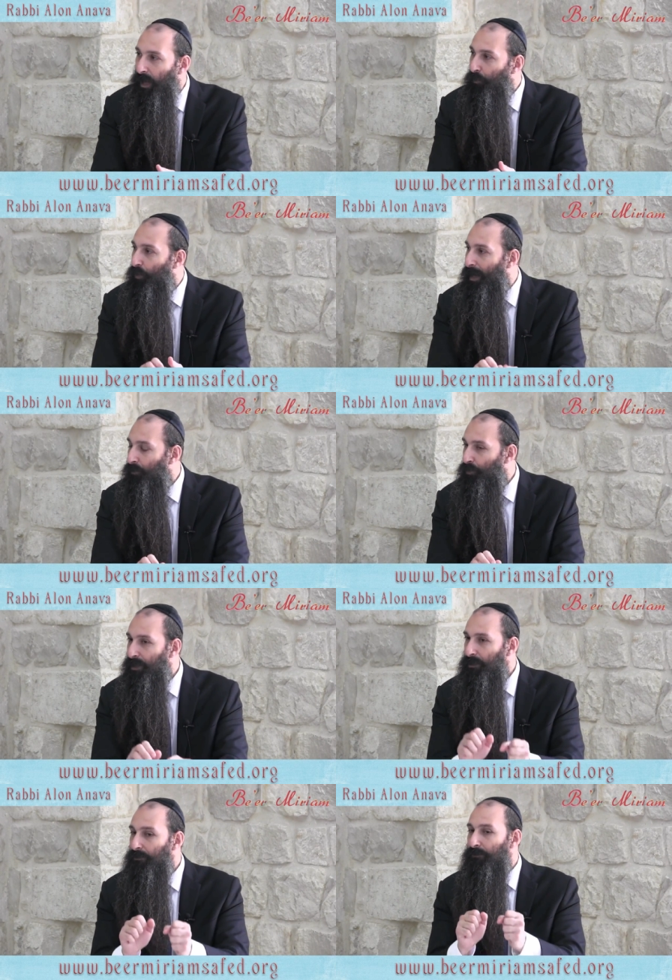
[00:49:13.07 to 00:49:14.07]
And when
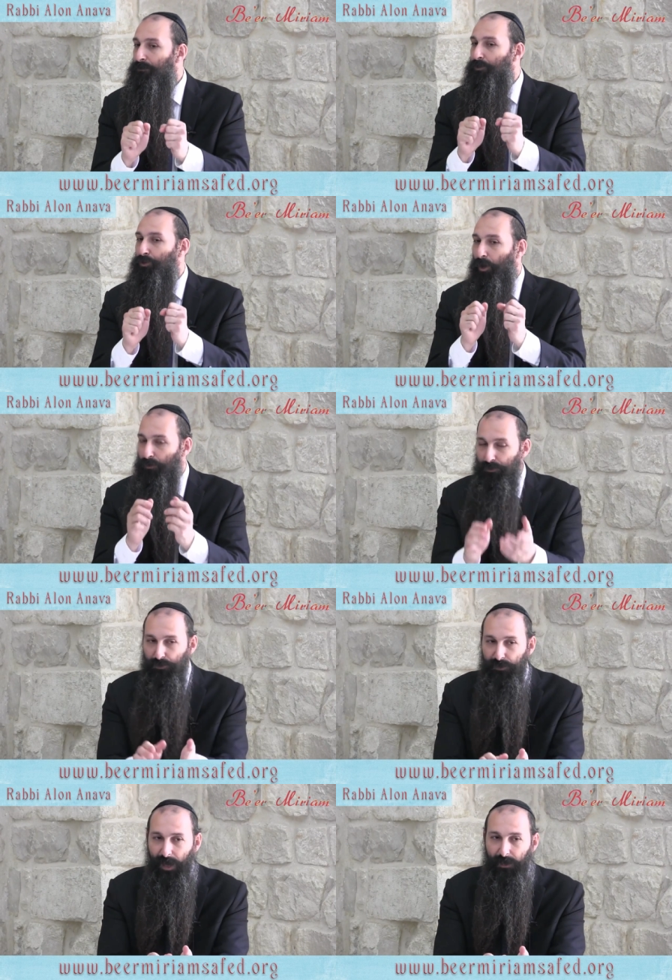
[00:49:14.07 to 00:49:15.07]
we don't
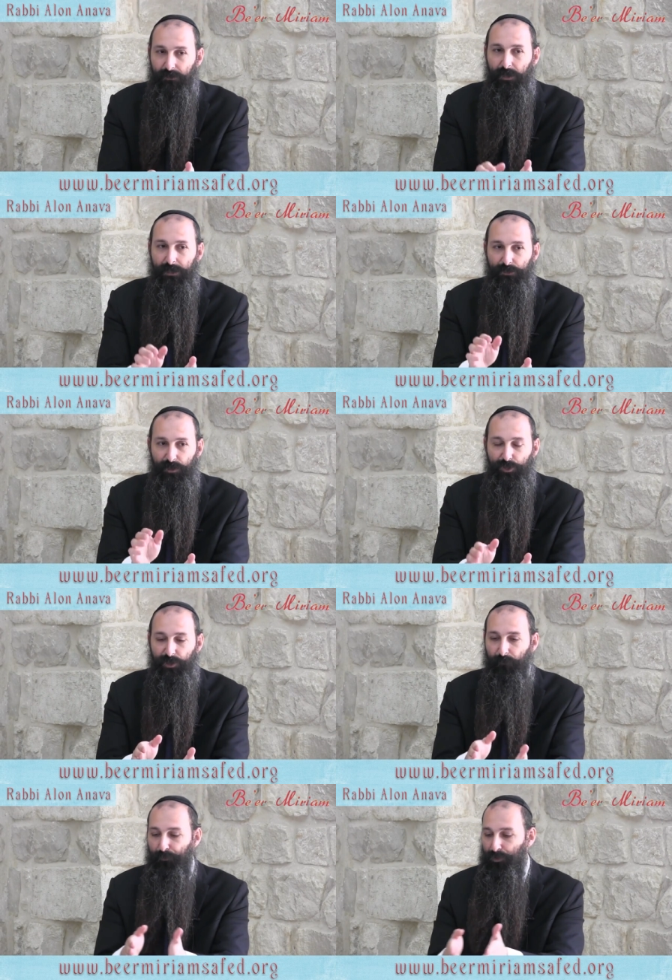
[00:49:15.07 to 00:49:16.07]
do that, that's when
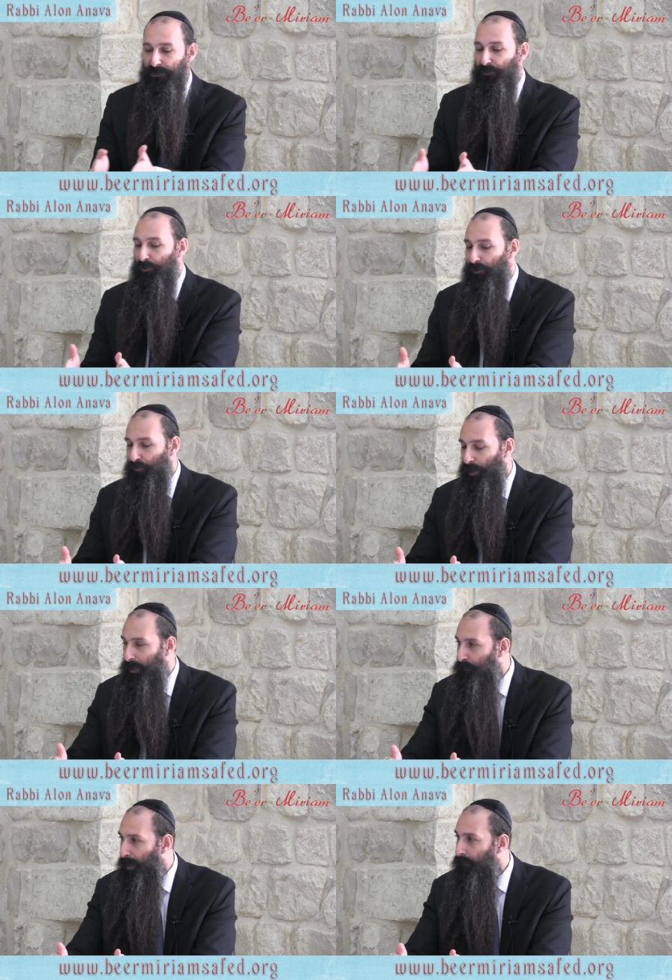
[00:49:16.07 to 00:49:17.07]
Hashem puts me on the
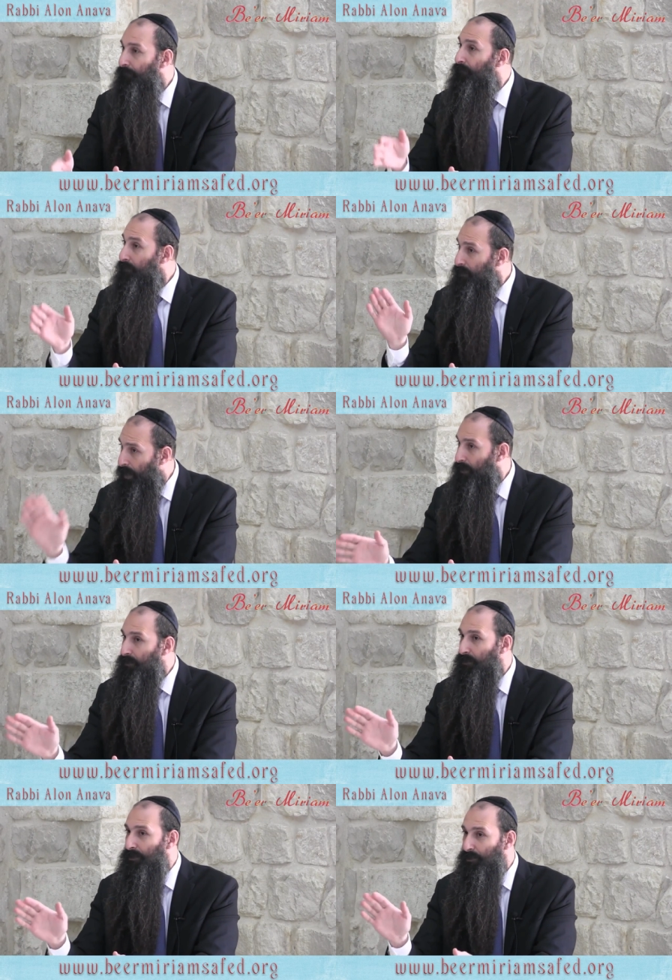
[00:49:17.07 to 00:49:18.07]
right path.
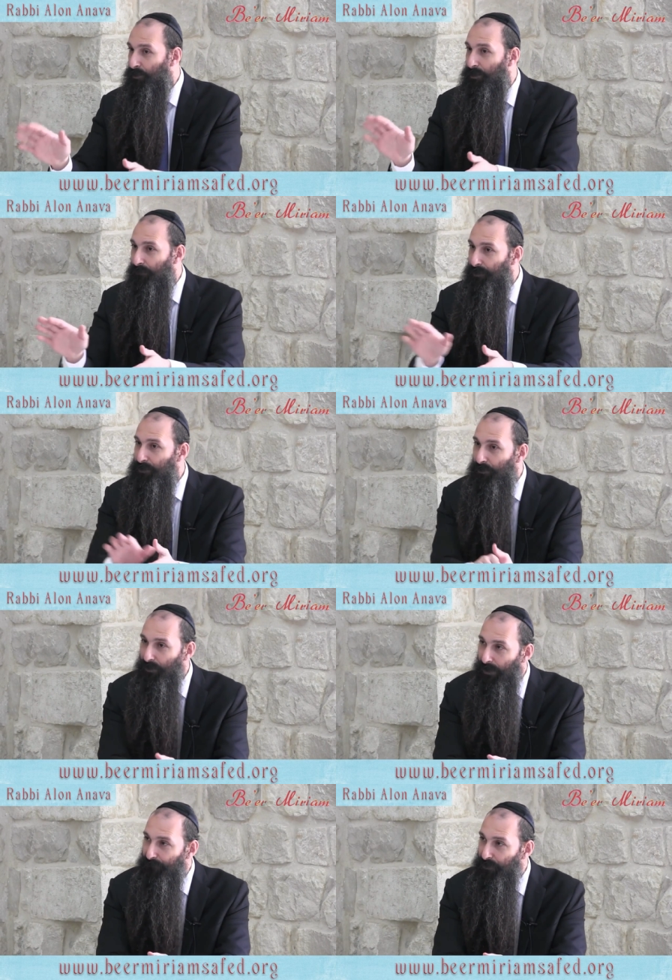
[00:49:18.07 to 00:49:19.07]
Yes, it's not going to be
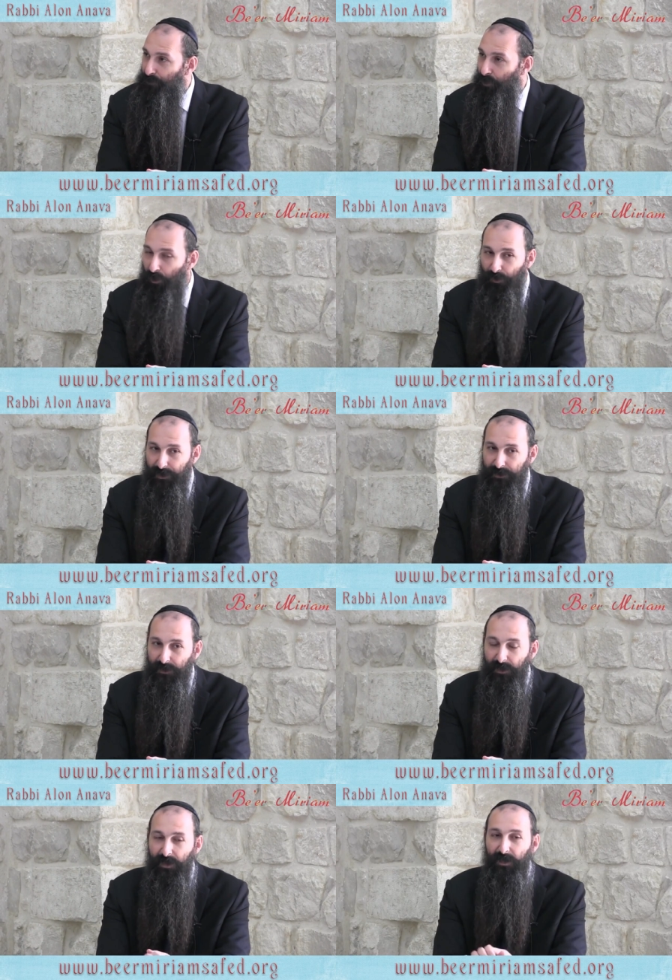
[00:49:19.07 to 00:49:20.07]
so comfortable
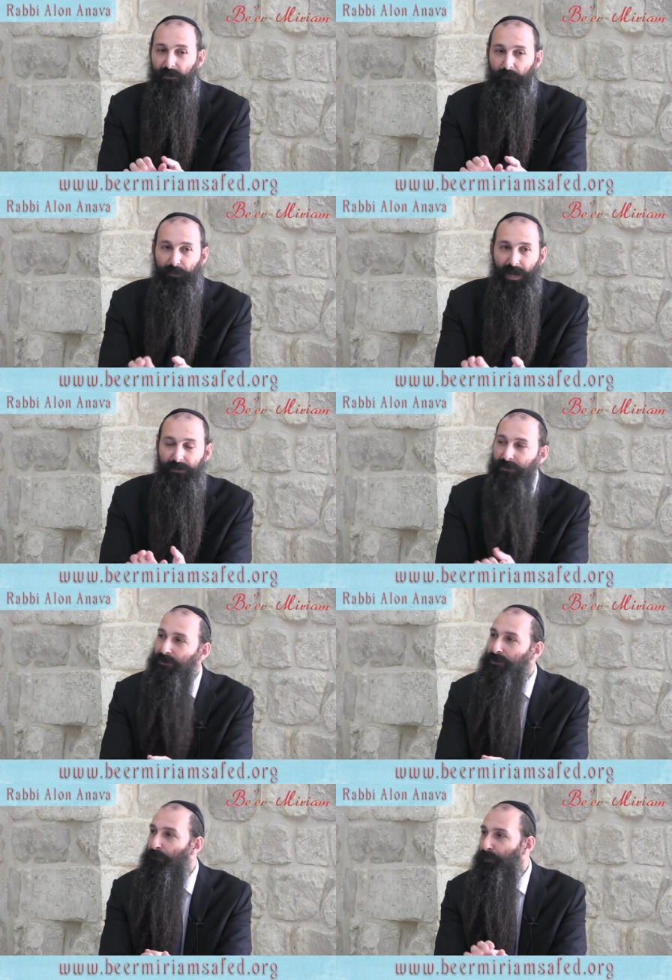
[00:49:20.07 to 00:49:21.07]
always, but
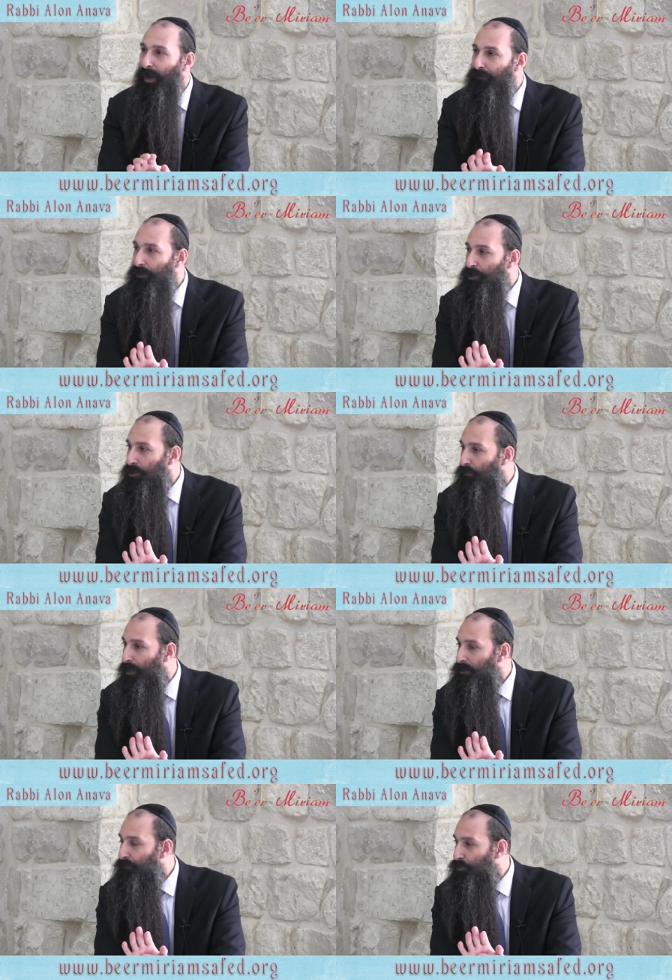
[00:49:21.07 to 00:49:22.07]
it's the path that Hashem
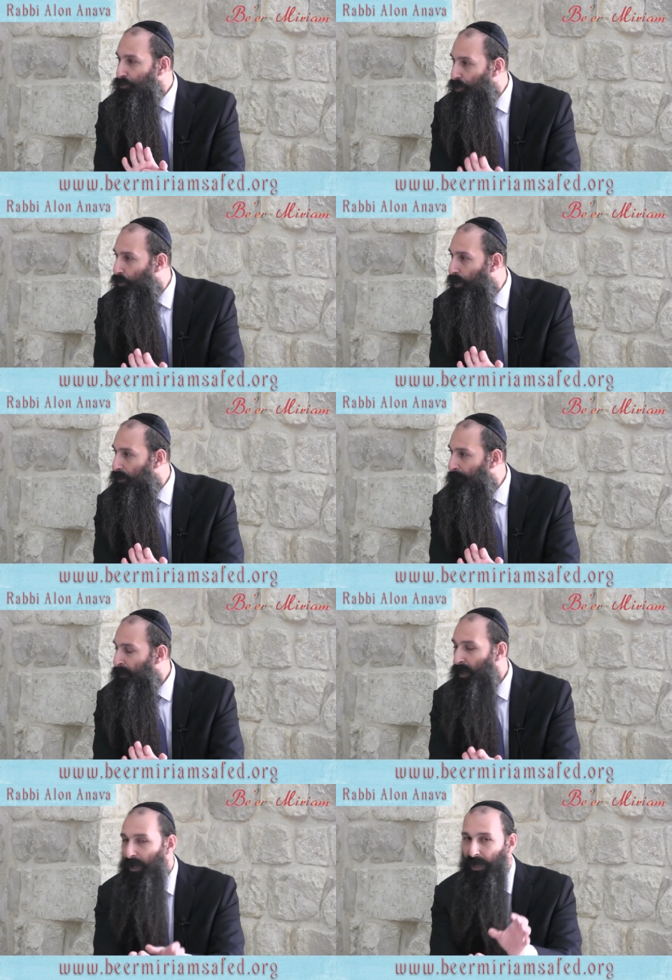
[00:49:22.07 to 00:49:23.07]
wants me to go
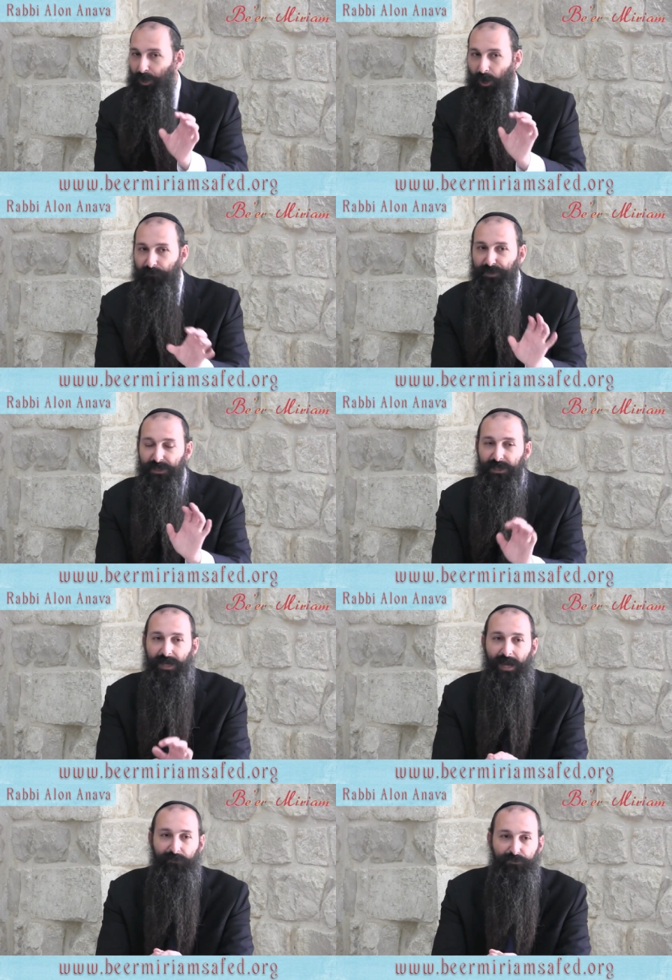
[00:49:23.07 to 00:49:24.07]
on. And
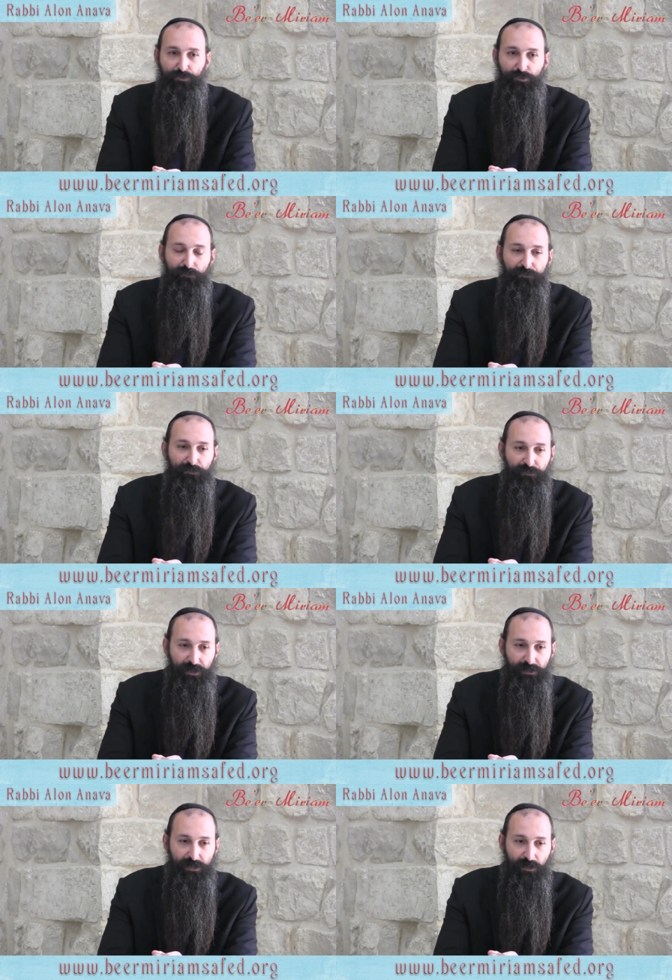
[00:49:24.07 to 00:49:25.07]
obviously, I have to do a few
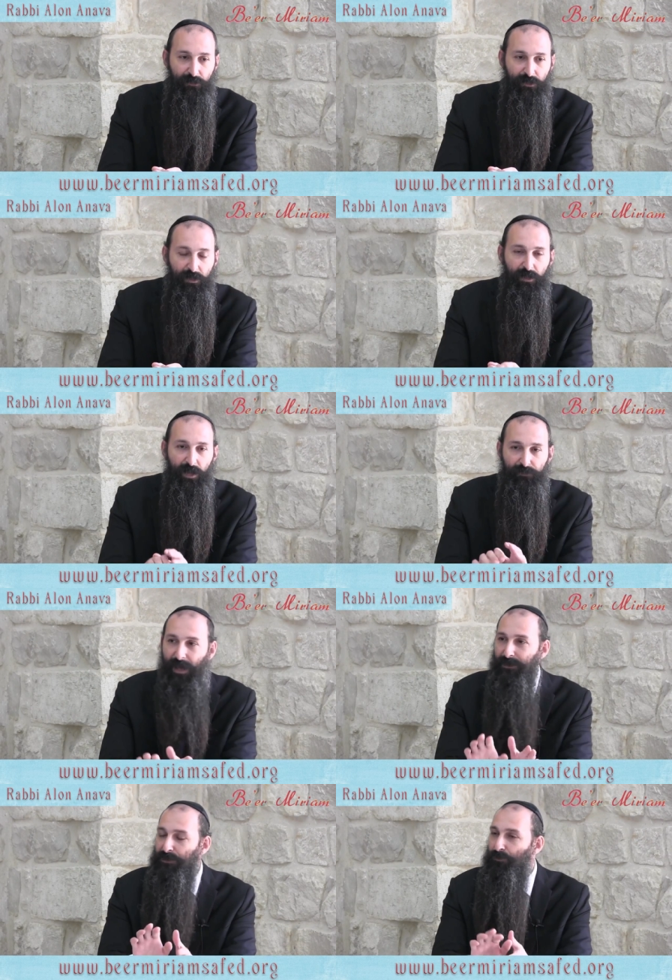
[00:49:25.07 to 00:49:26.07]
things there, and
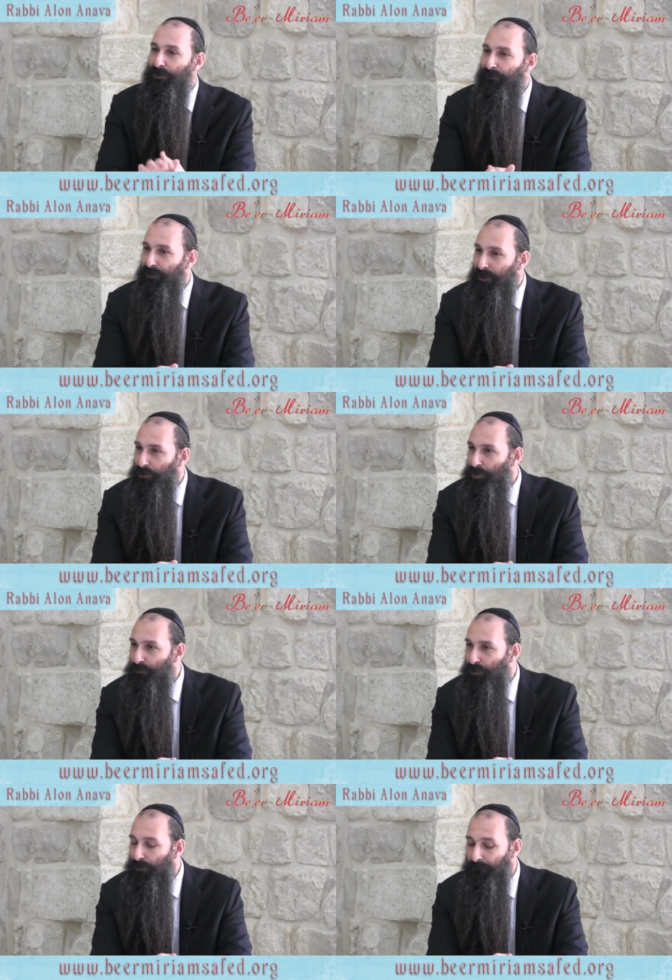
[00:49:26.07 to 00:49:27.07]
that's the will of the
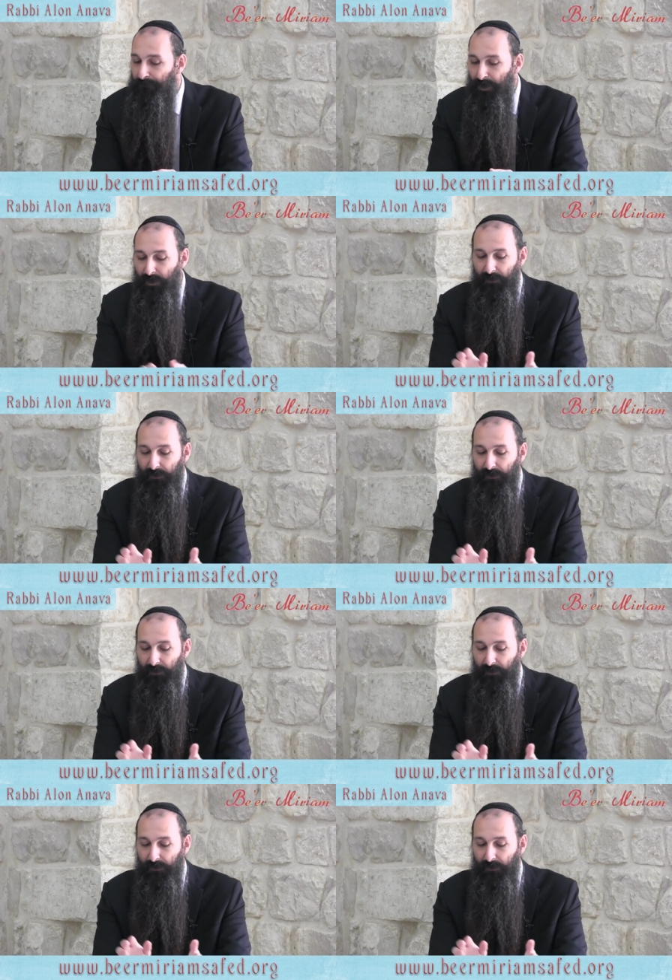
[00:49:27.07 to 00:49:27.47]
Kadosh Baruch Hu.